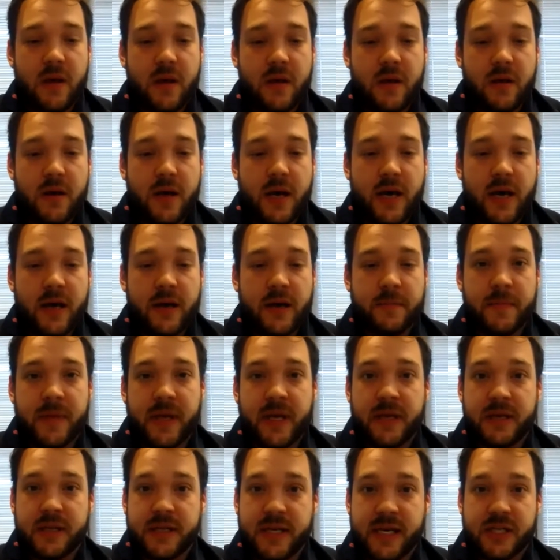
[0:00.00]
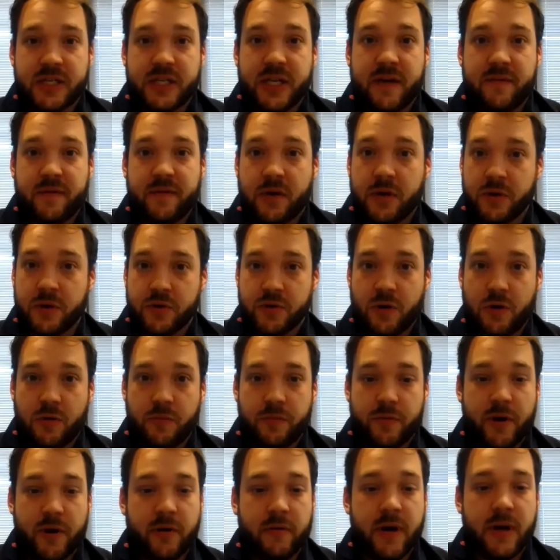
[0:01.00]
and actually have a control
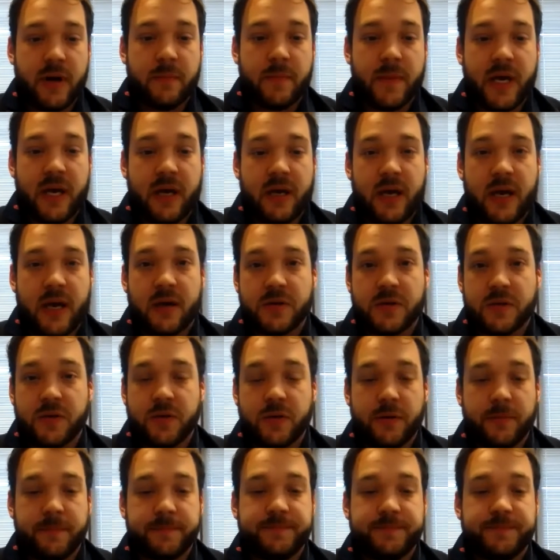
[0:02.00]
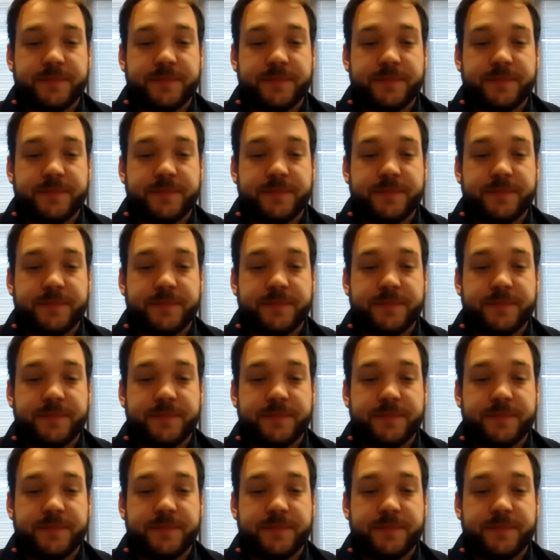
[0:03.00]
program there now too.